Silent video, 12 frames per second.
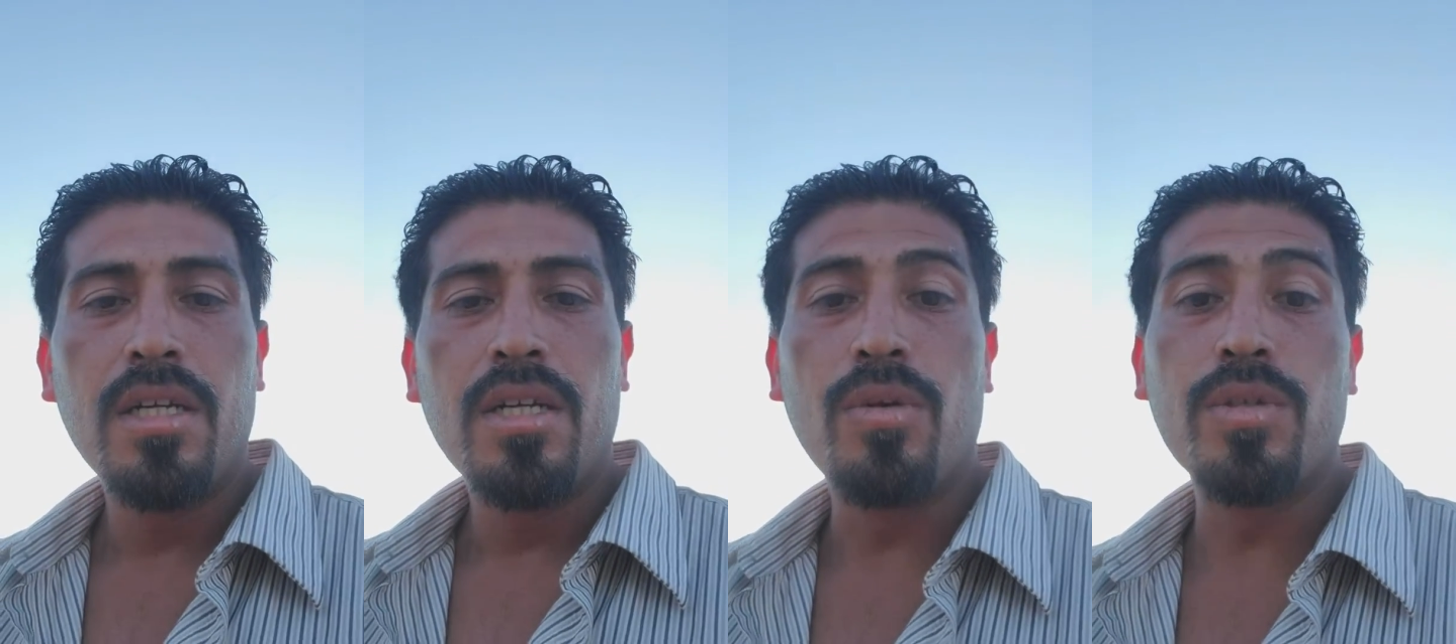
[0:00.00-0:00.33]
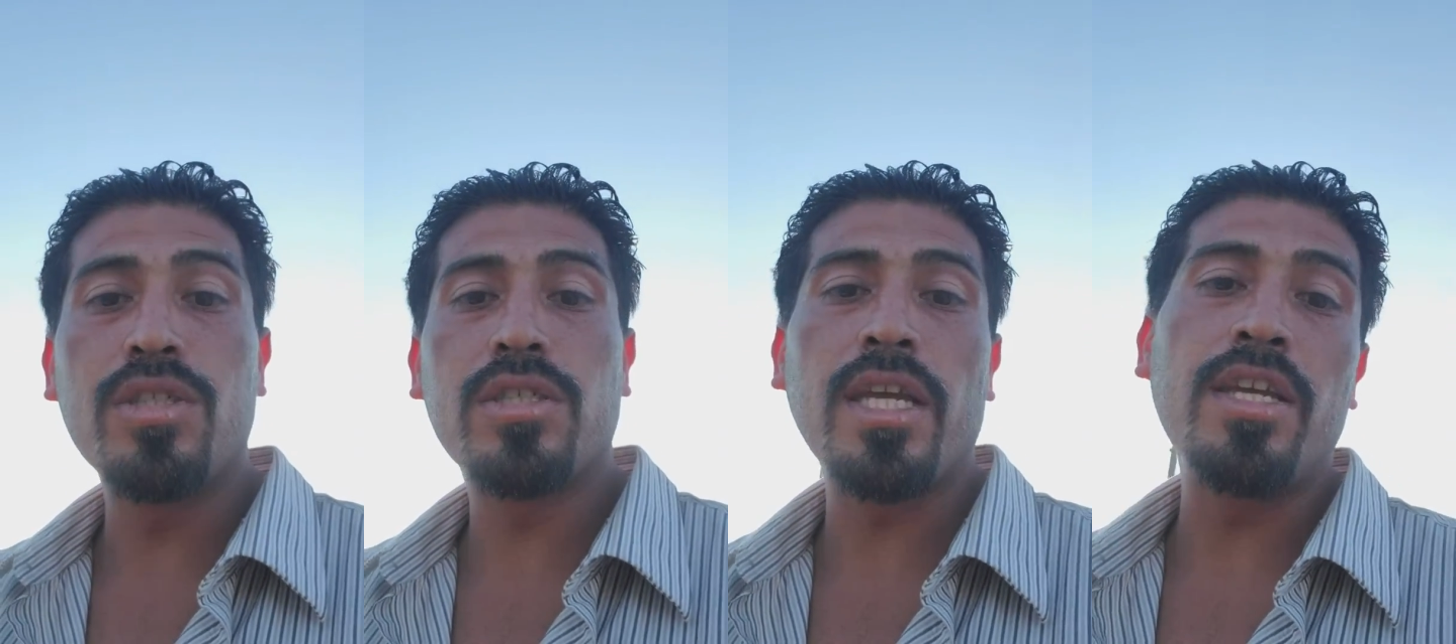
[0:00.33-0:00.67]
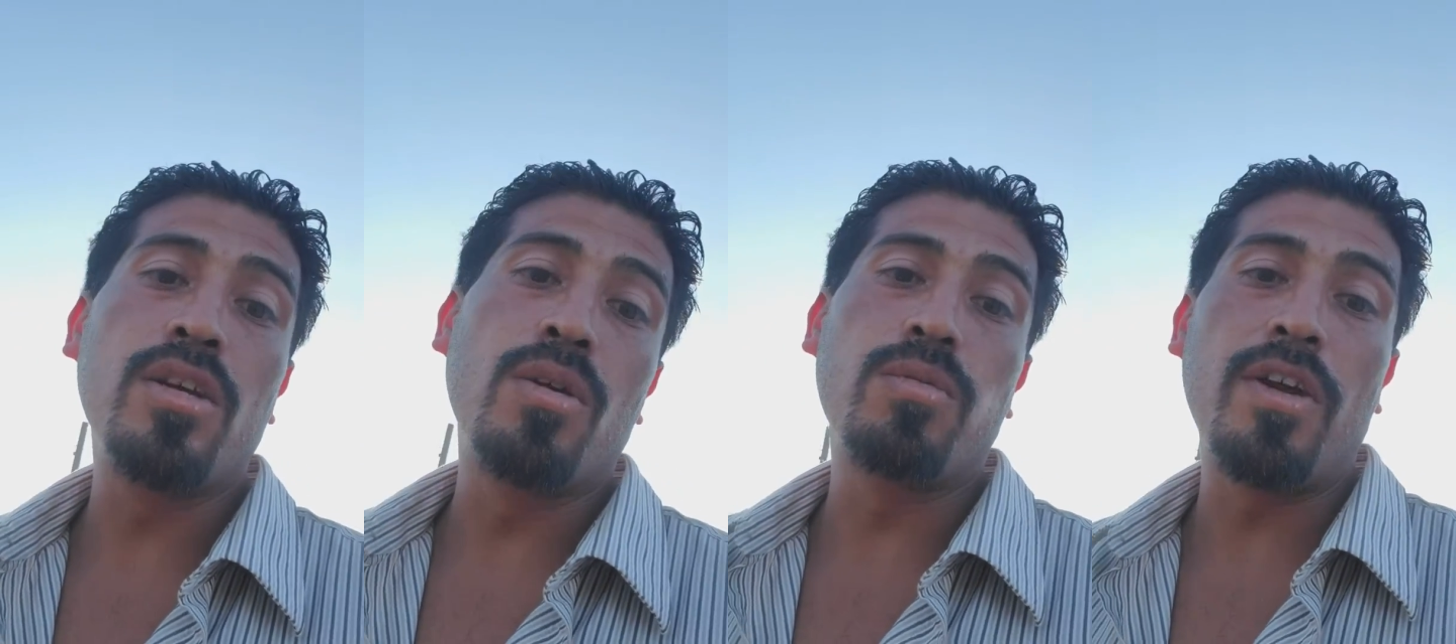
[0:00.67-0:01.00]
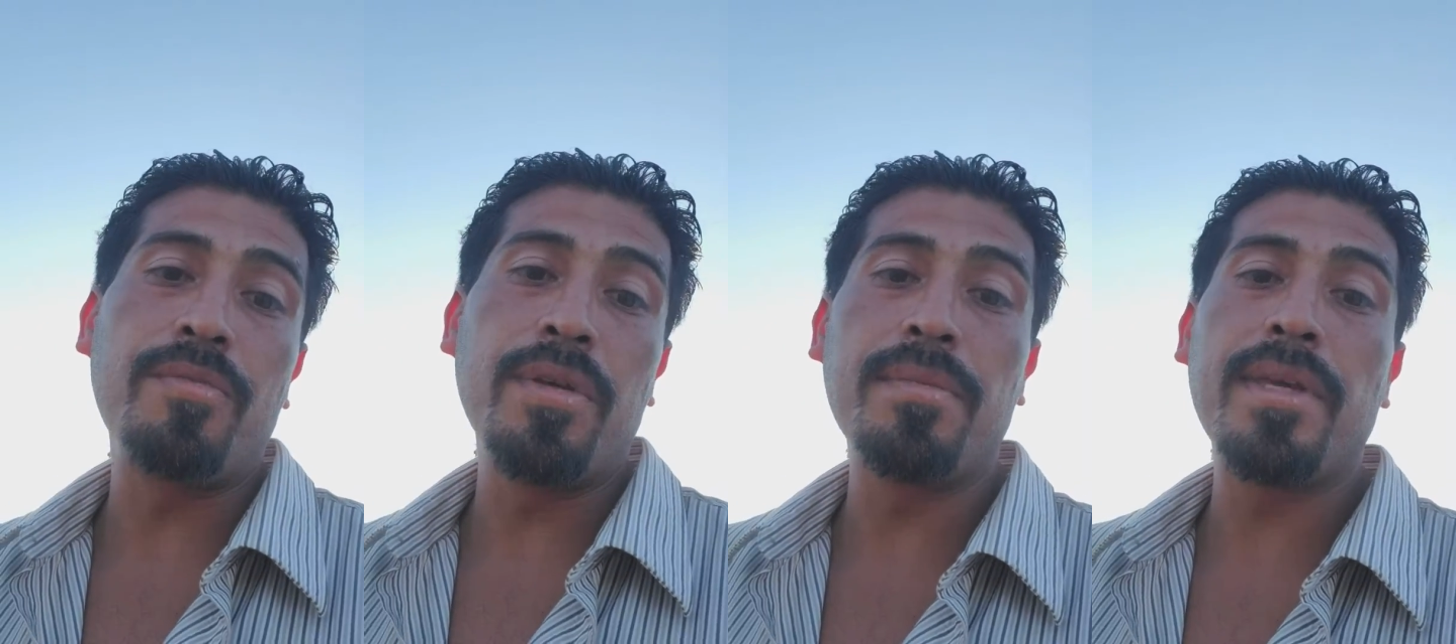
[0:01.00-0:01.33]
What would you say? You gonna
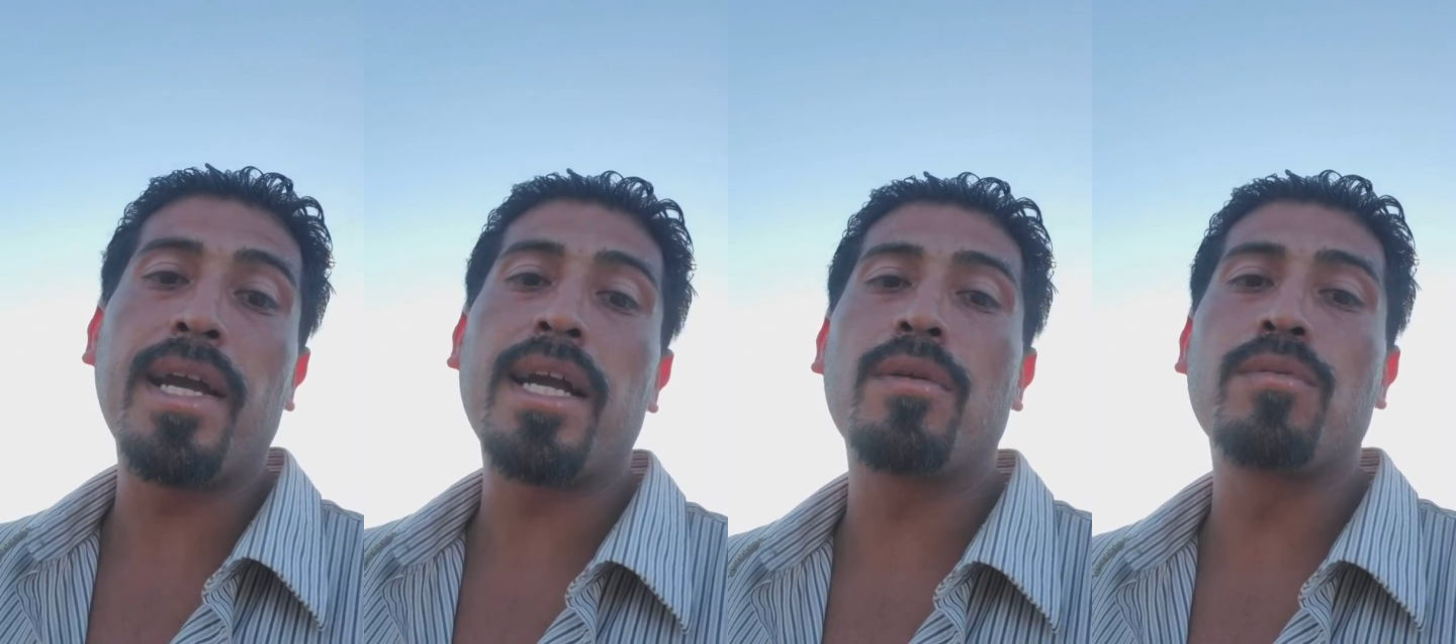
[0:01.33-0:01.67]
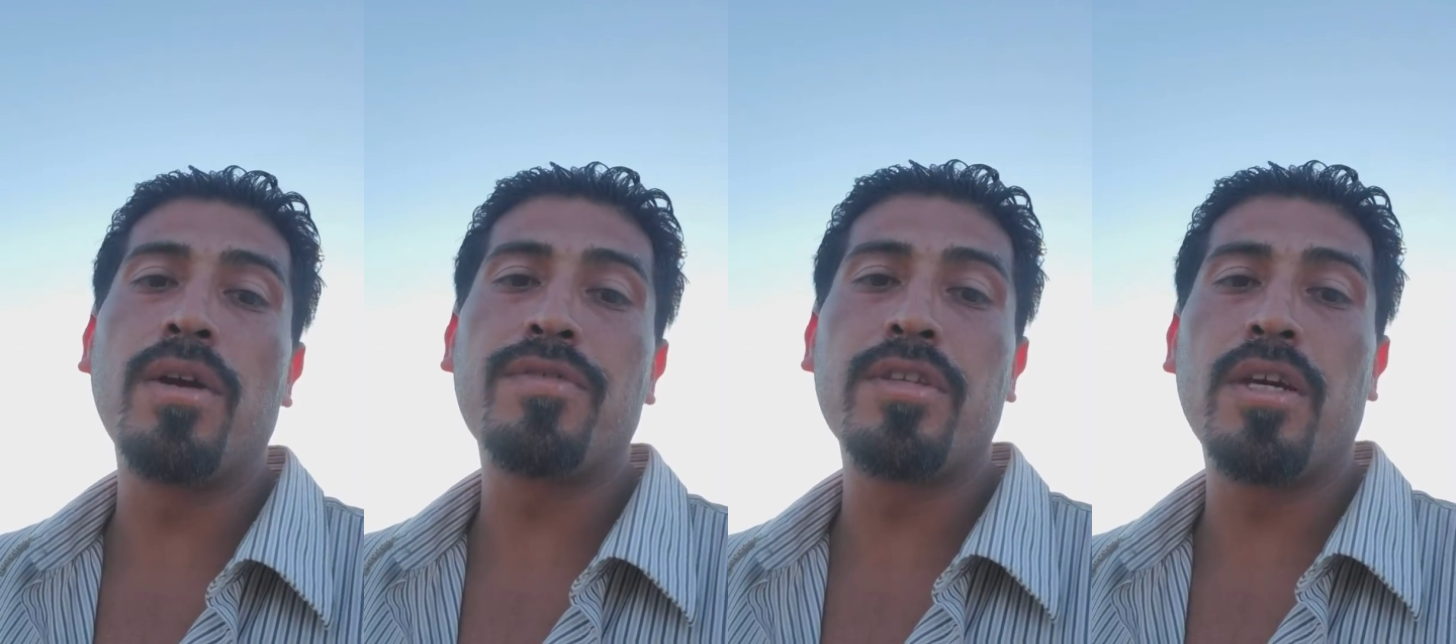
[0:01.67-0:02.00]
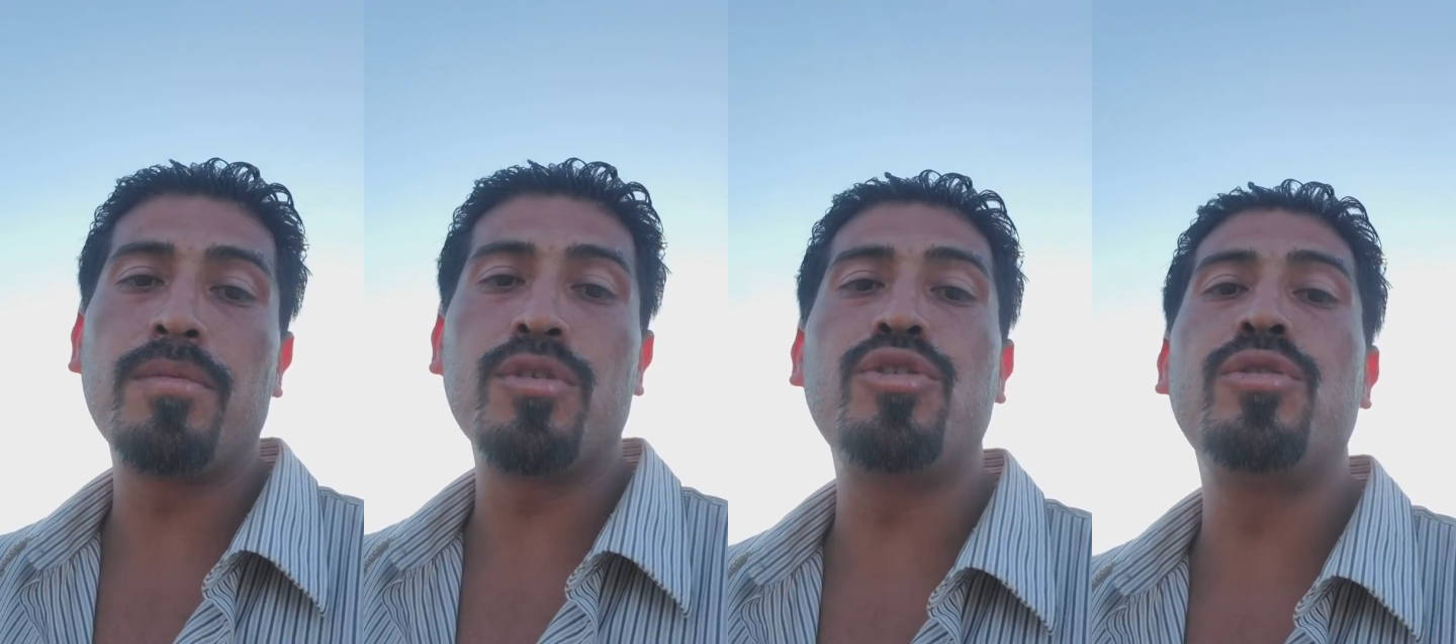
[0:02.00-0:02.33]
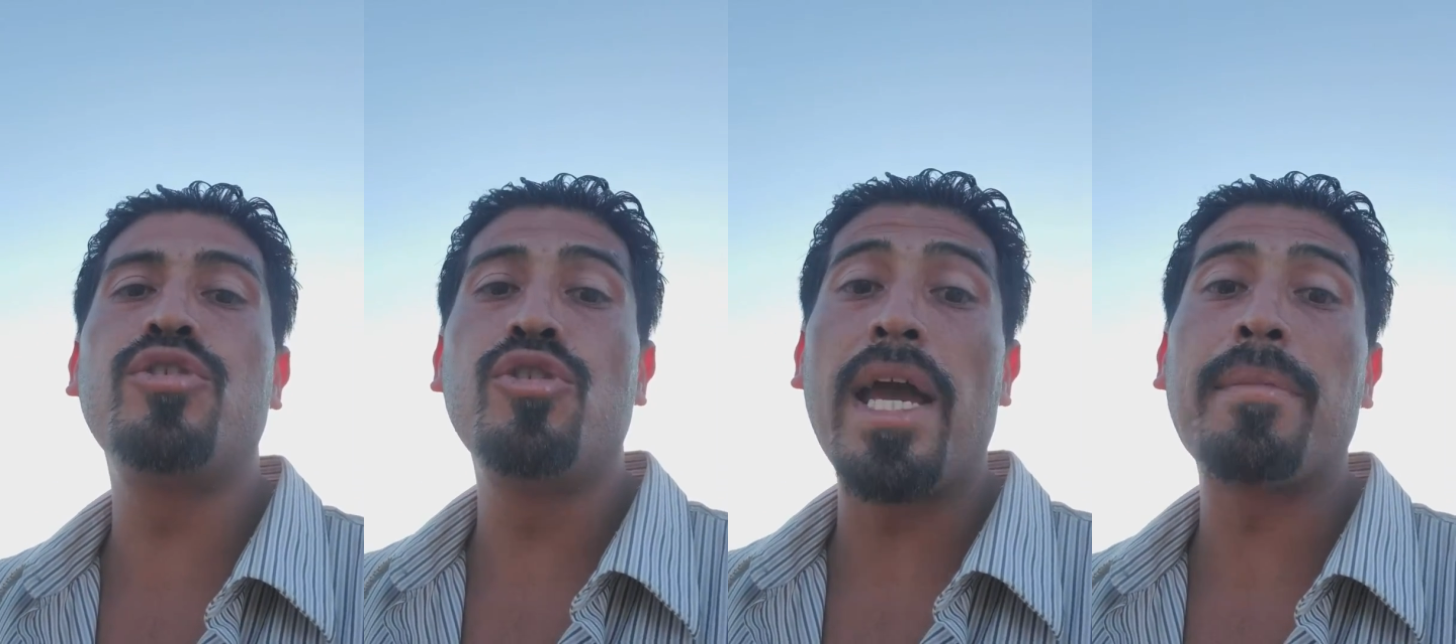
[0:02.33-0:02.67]
rough me up? Yeah, I got roughed up. Well,
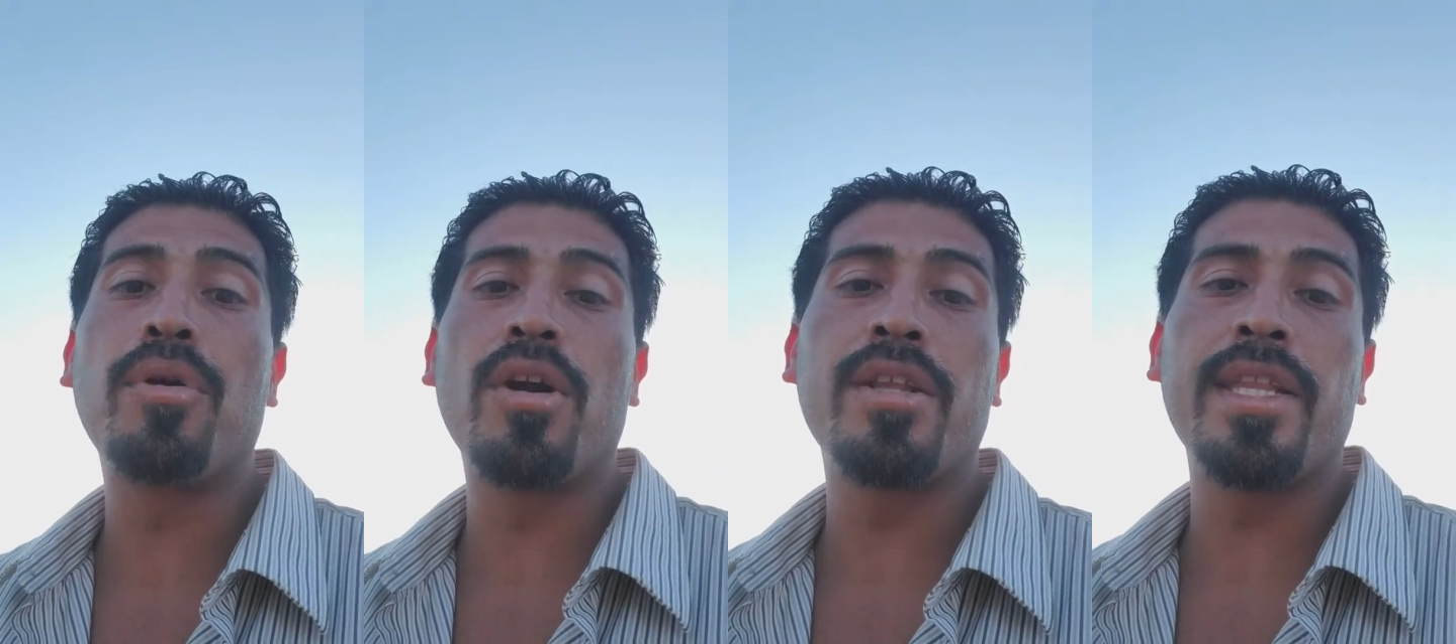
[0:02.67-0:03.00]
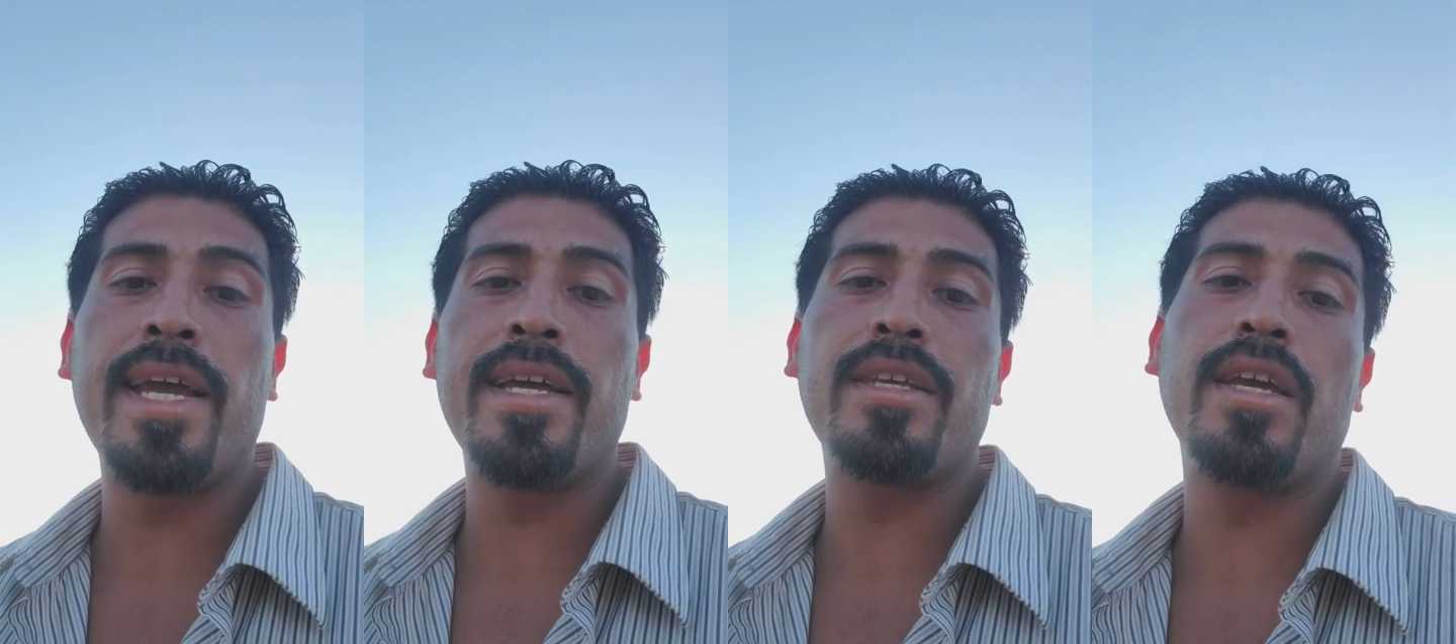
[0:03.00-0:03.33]
you had part in that?